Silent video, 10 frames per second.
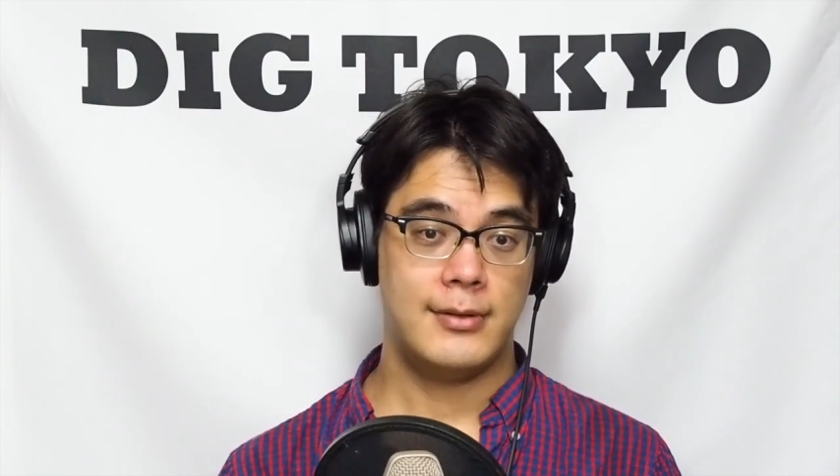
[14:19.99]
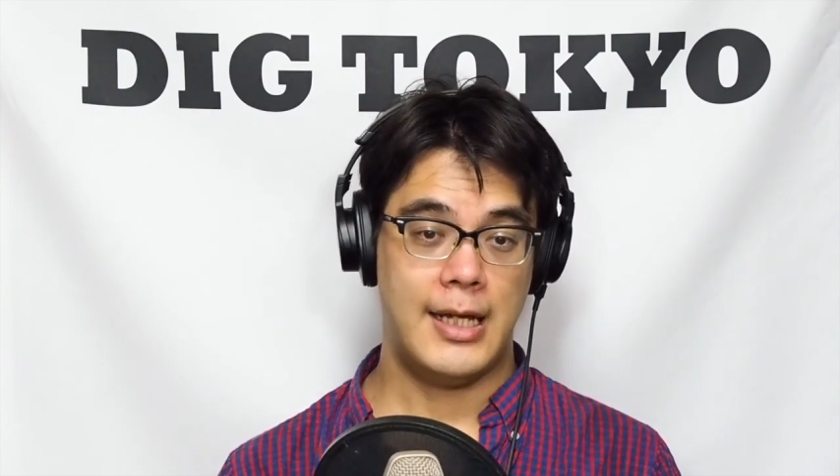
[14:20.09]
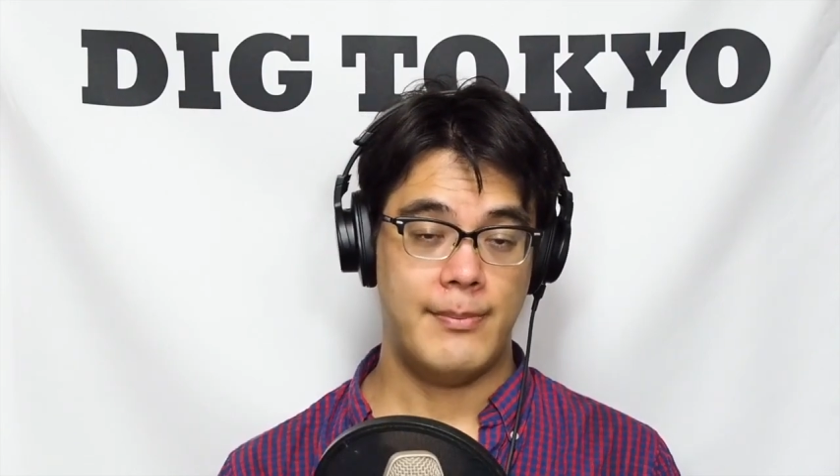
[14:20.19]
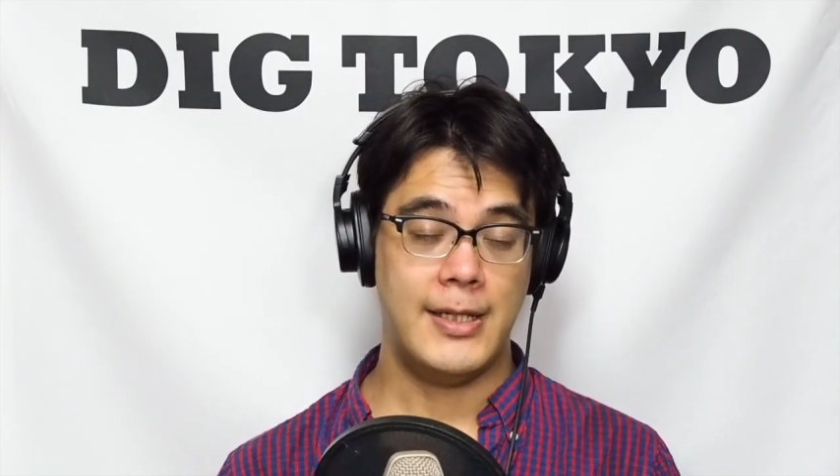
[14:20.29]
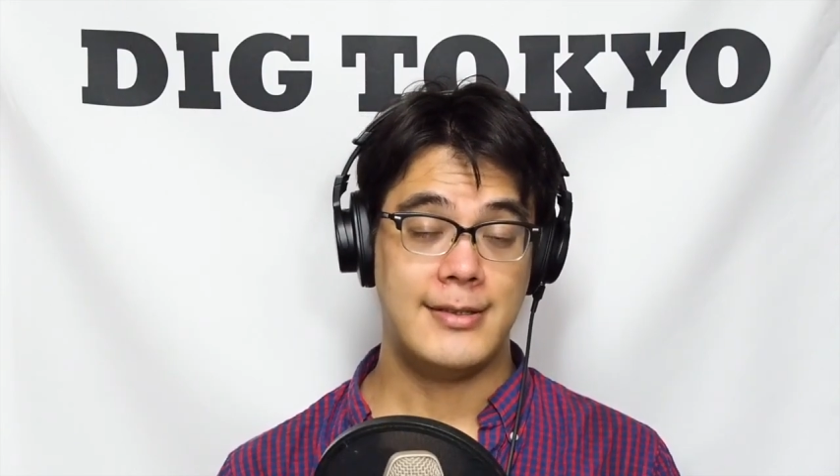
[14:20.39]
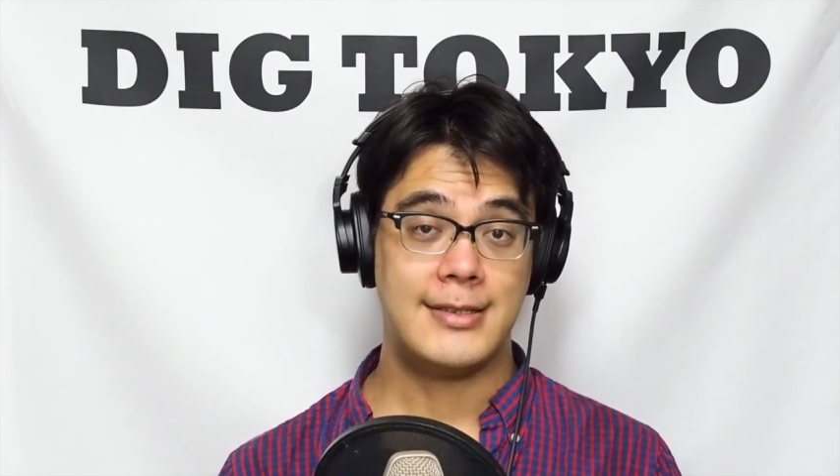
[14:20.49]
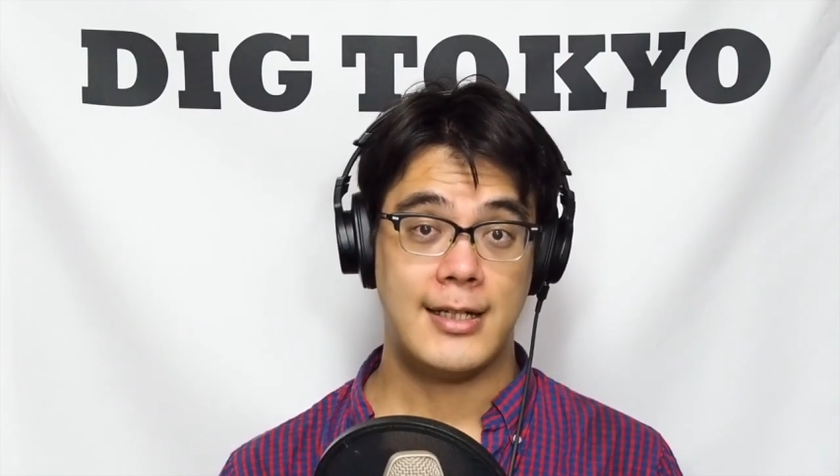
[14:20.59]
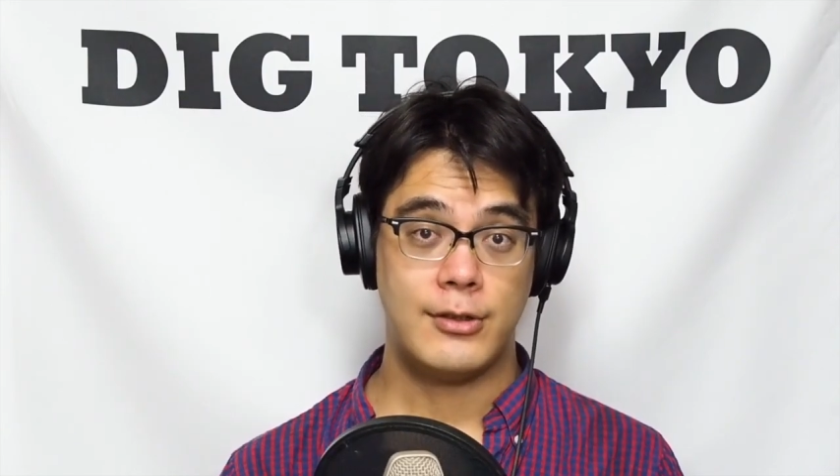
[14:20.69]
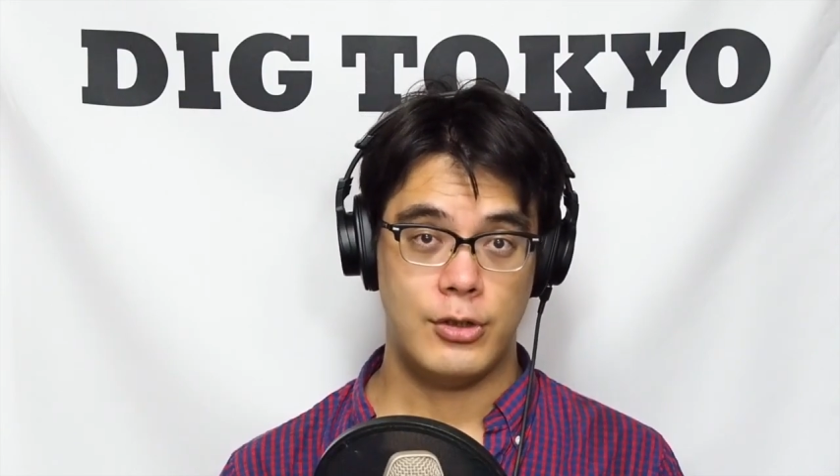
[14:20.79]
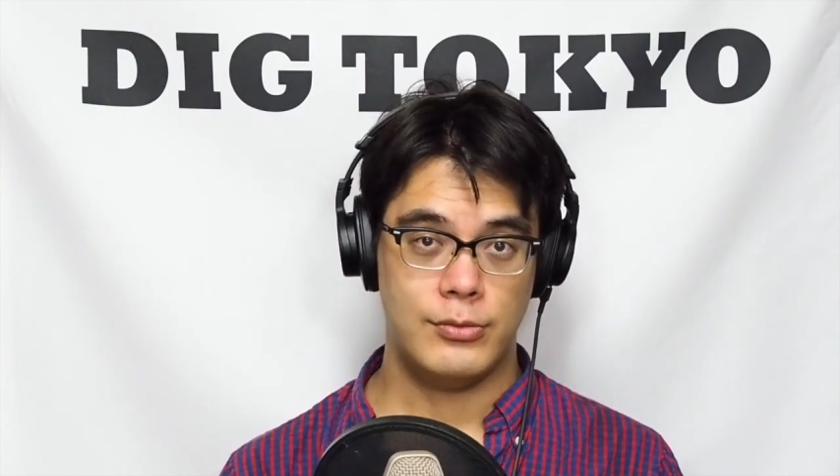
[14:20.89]
ambient
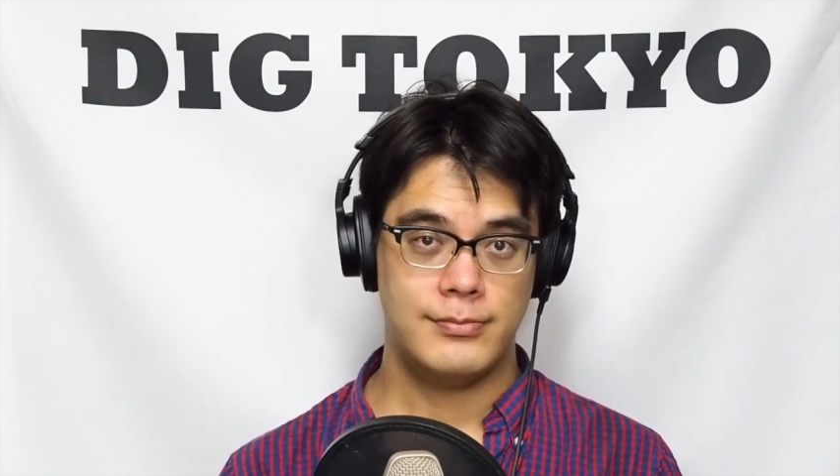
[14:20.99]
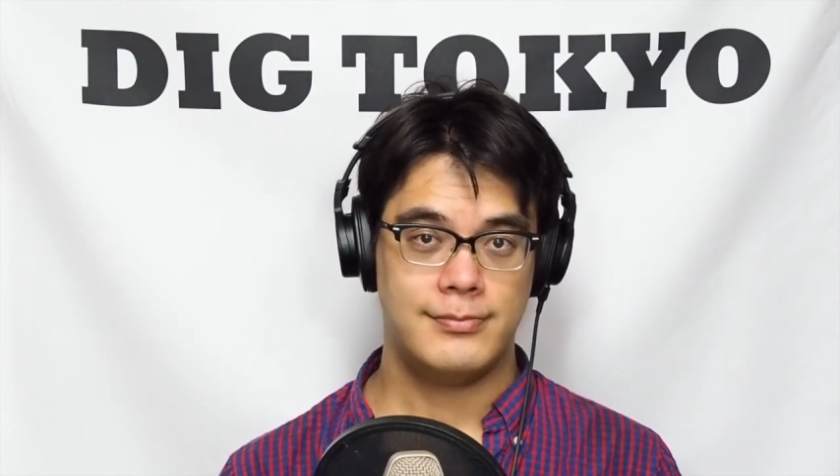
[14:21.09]
techno.